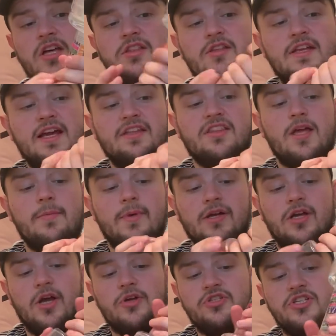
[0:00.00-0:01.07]
So next time I
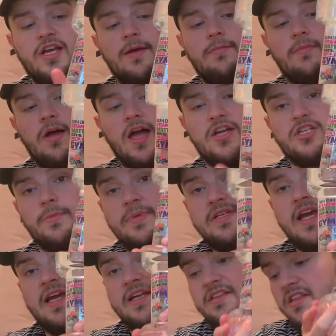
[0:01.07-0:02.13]
go gym, I shall be
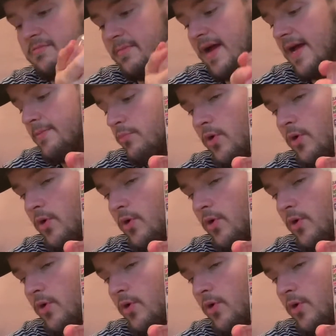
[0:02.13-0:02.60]
taking this bad